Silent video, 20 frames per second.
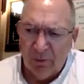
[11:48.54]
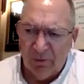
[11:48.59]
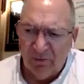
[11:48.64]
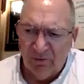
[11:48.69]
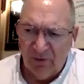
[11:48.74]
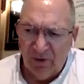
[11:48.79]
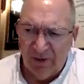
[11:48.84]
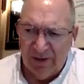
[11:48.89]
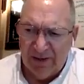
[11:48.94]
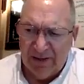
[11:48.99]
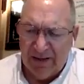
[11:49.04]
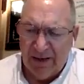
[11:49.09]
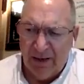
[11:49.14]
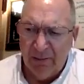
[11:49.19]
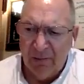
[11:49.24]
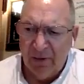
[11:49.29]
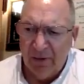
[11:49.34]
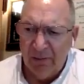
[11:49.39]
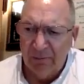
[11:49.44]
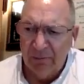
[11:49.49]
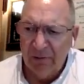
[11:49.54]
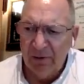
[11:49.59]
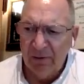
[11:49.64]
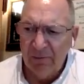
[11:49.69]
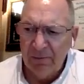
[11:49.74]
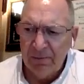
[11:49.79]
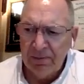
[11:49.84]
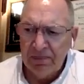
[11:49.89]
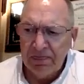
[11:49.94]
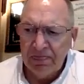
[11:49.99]
of light came up
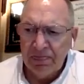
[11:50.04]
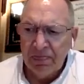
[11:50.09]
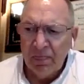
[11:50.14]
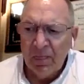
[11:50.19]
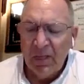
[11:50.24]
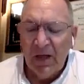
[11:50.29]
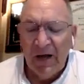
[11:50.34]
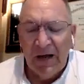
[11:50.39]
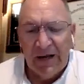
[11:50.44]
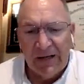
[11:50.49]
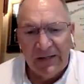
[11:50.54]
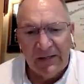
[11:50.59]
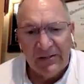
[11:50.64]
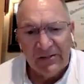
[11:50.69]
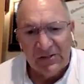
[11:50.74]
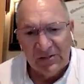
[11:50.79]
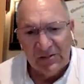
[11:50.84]
and he